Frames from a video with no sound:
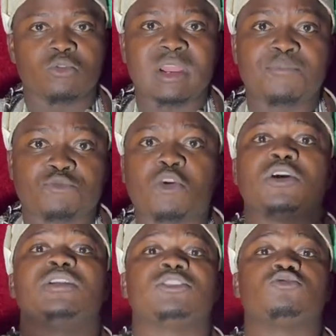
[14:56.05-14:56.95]
What I'm
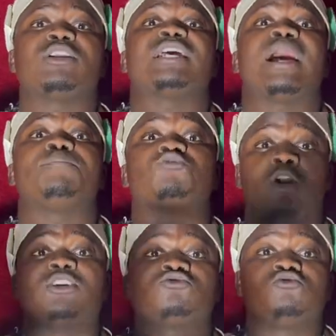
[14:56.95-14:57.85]
talking is not that I'm
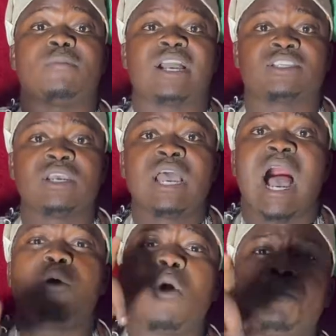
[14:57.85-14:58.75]
talking too much.
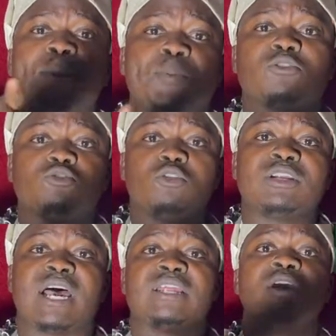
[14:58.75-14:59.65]
I want people to know
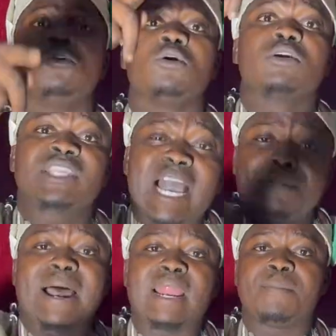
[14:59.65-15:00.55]
that,
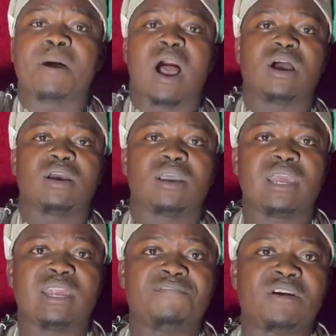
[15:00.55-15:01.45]
take my number
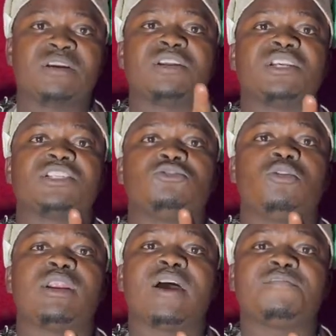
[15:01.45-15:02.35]
and never regret in
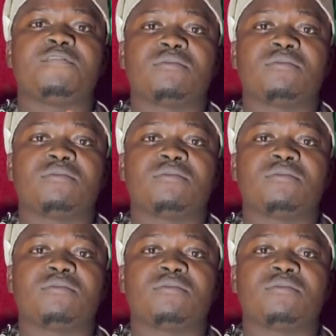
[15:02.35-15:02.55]
your life.